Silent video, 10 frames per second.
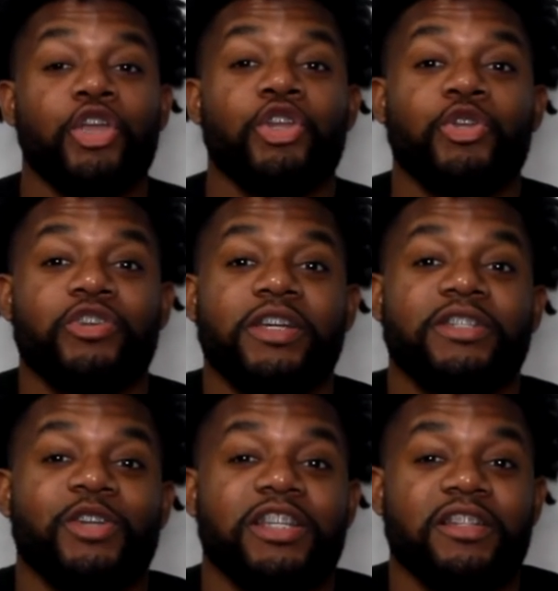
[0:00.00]
You know what's
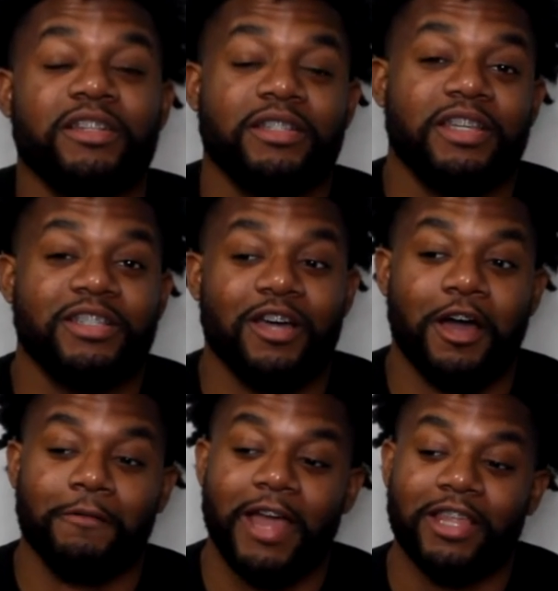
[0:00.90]
crazy? So I saw this on
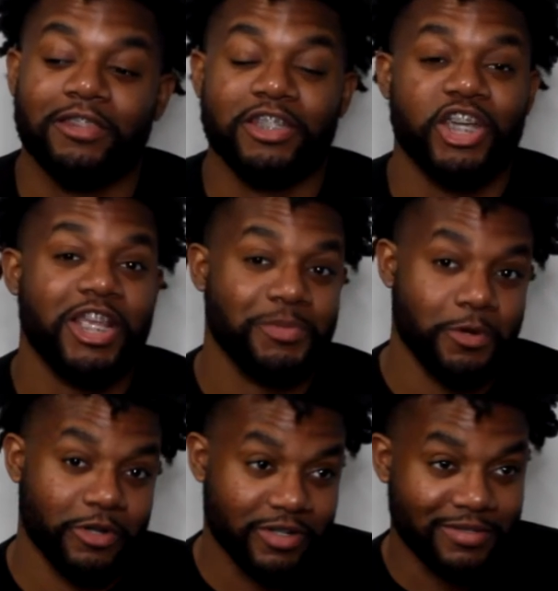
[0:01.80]
TikTok, right? The
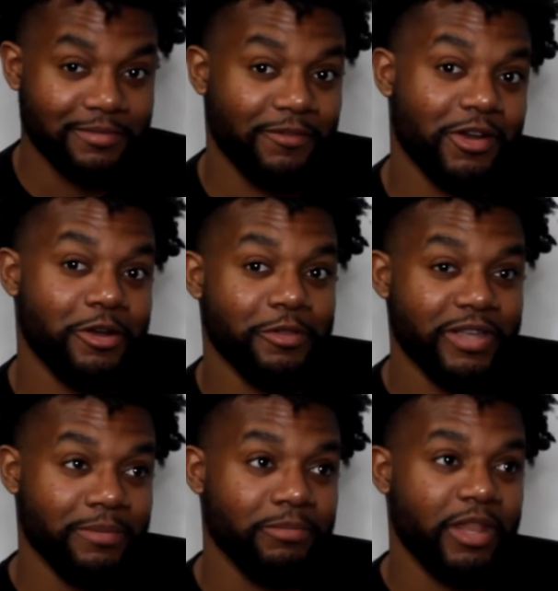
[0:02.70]
Chainsmokers, if you don't know
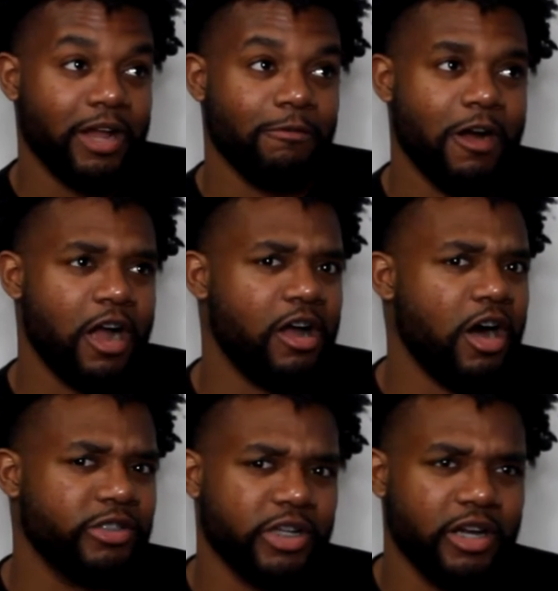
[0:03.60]
them, they're like a
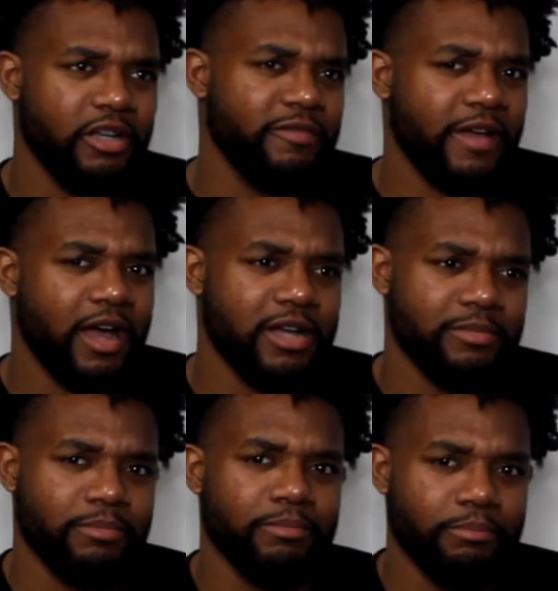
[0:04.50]
rock alternative
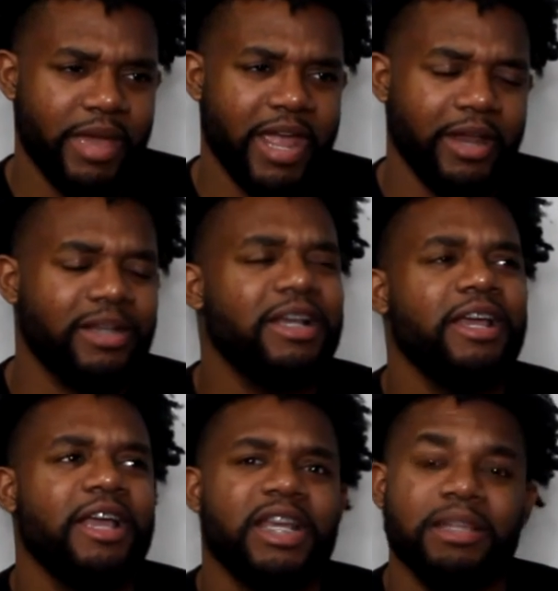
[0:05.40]
band.
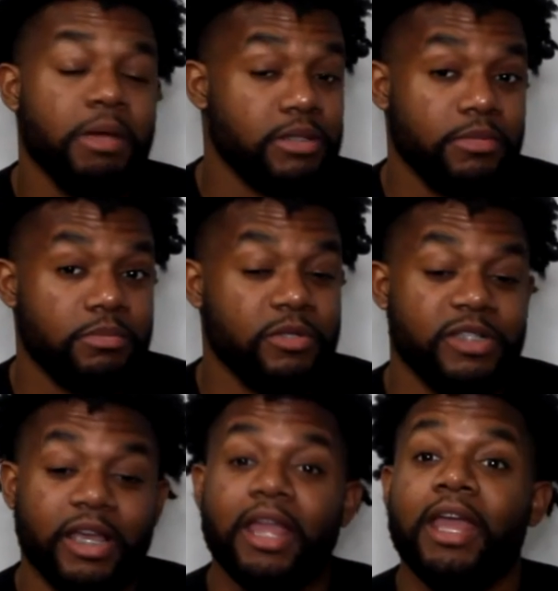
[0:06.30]
And they make some good
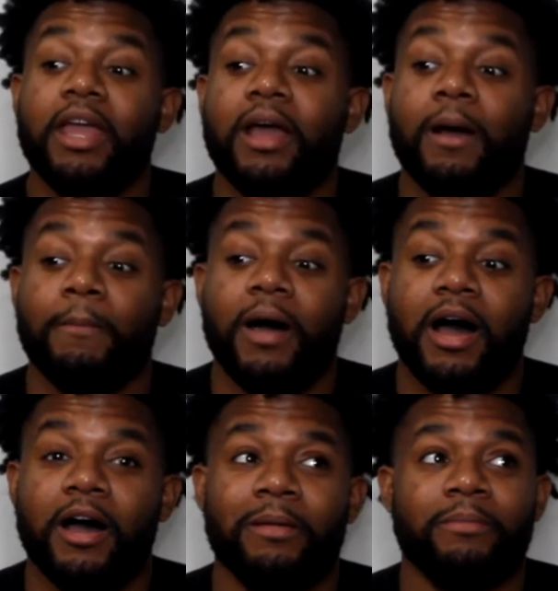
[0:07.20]
music.
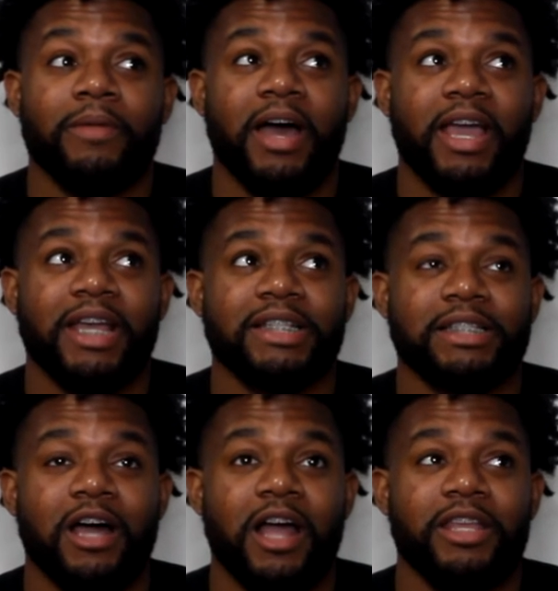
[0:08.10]
I
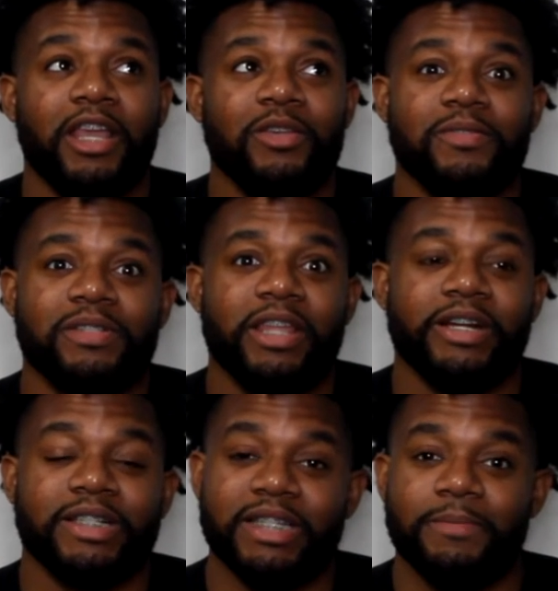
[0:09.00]
guess Kanye used
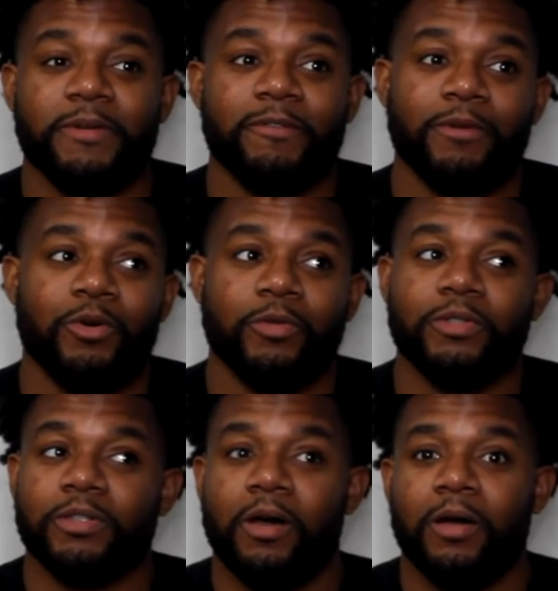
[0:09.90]
their snippet from an
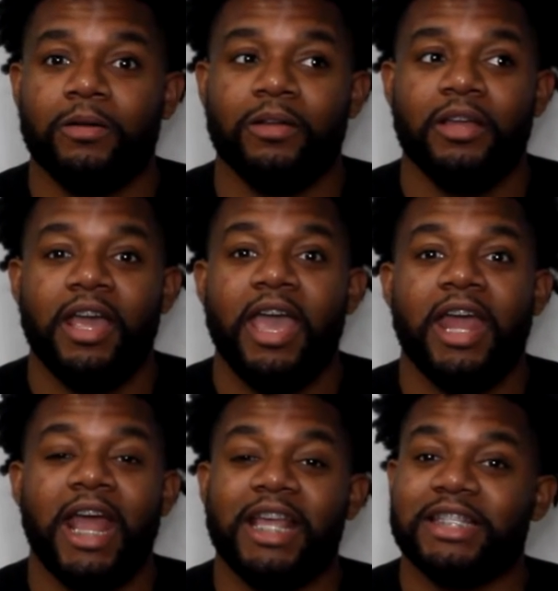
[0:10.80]
old song,
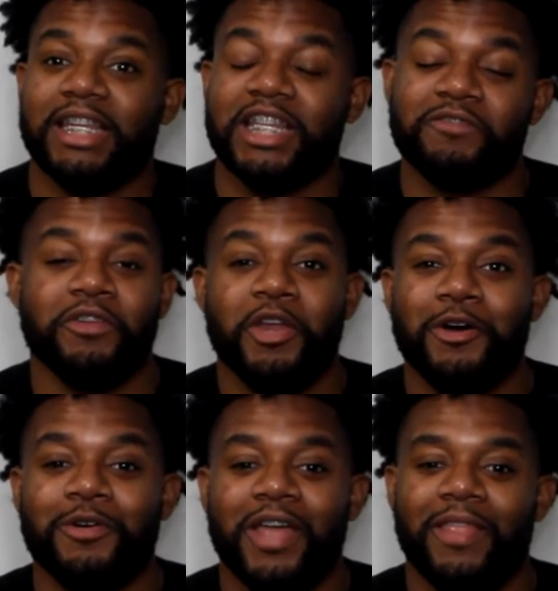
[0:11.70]
and I guess they didn't even
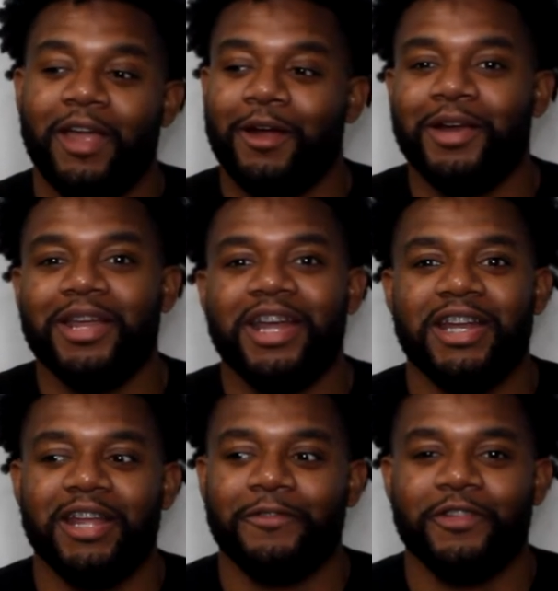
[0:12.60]
know, and they heard it,
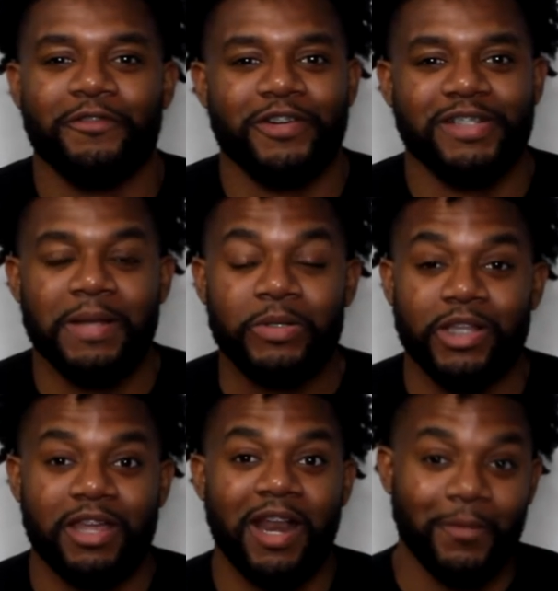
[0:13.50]
and they, for the first time, so
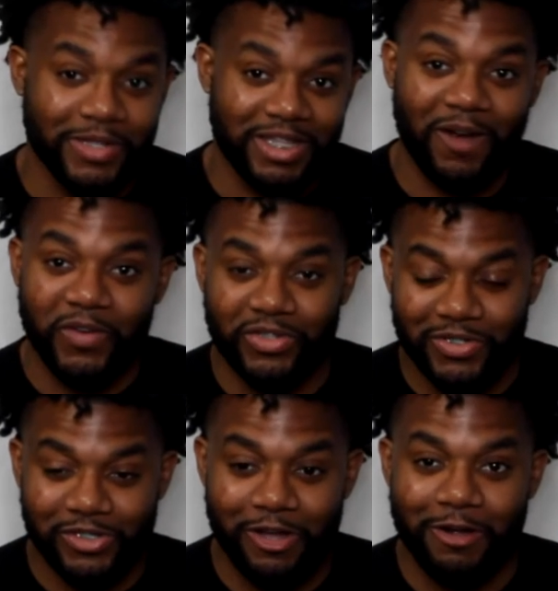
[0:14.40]
they thought it was their
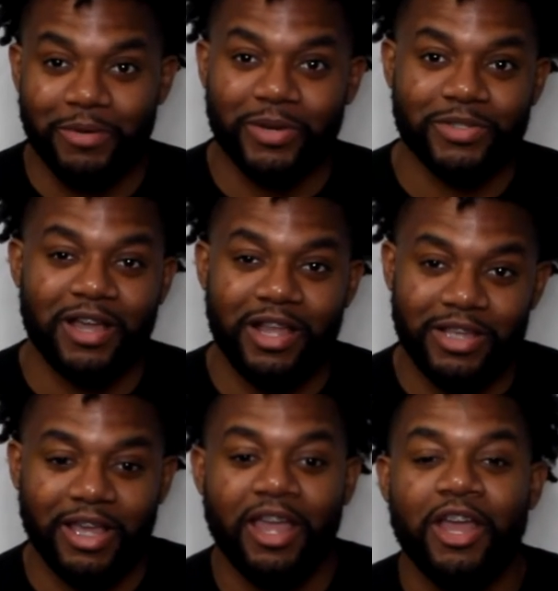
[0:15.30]
original song, but it was
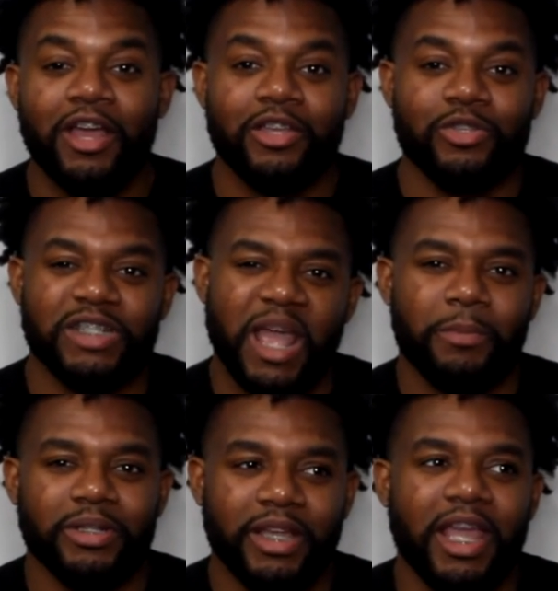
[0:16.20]
Kanye
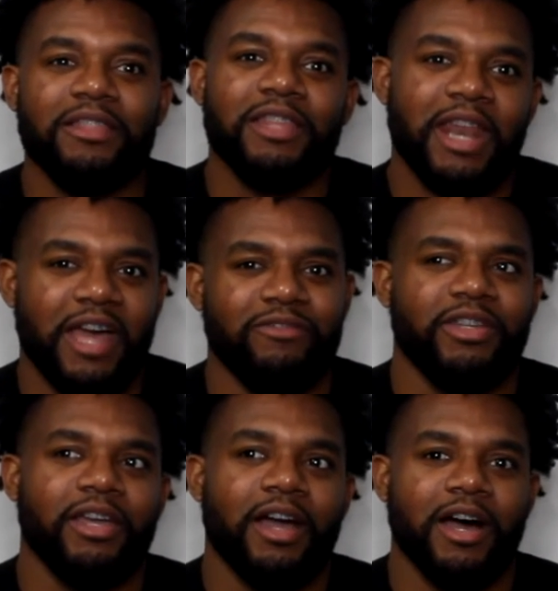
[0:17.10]
sampling and then
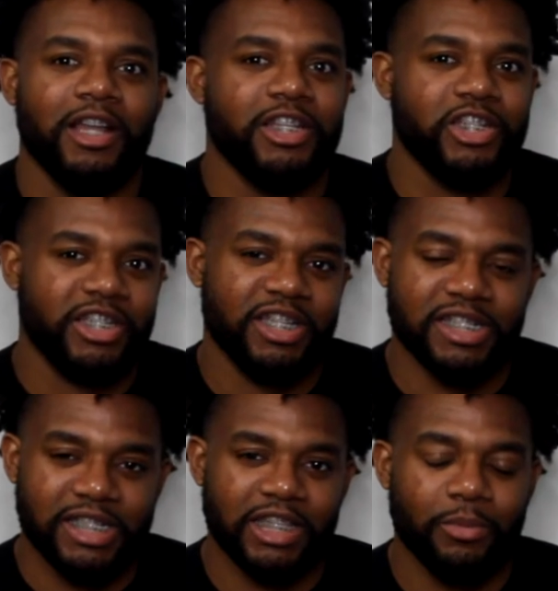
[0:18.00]
having Alicia
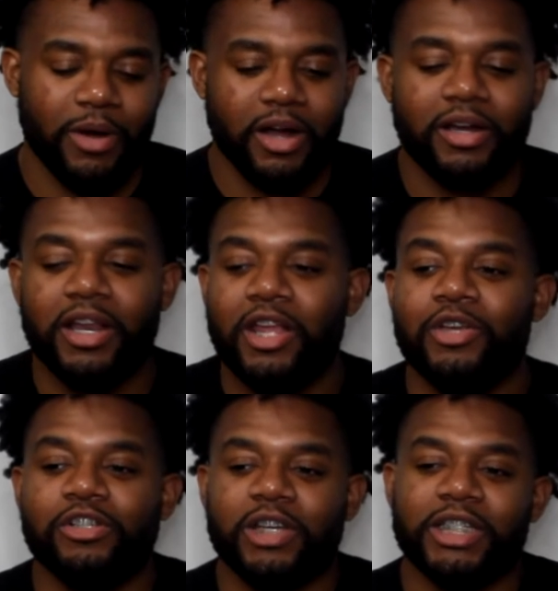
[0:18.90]
Keys sing the part.
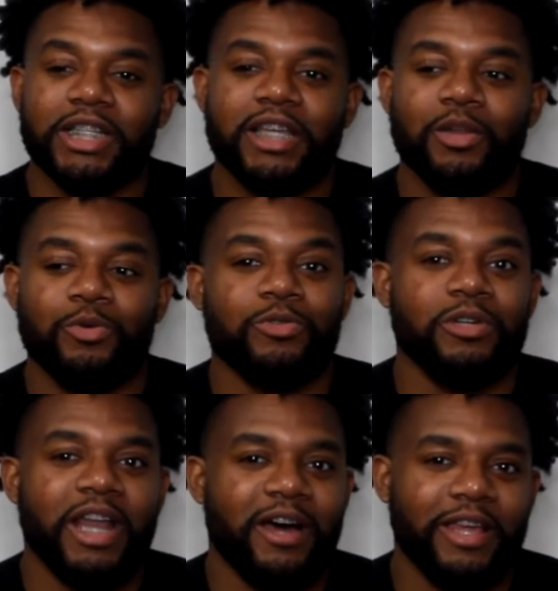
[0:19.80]
So I think that's kind of
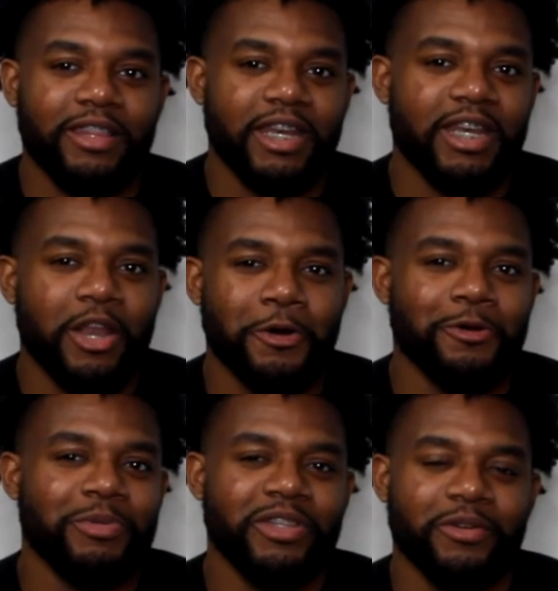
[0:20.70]
cool, and how, like, they didn't
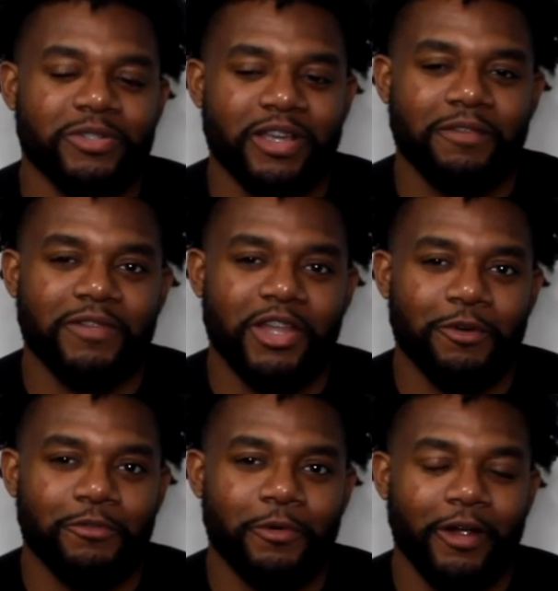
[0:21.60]
know, but there was like a
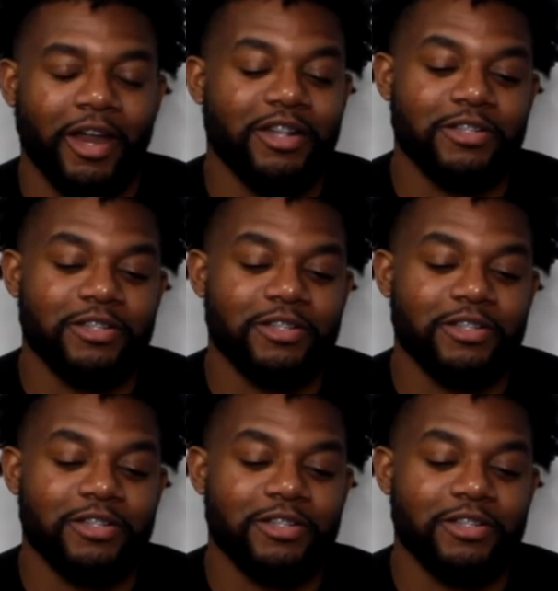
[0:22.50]
video for it.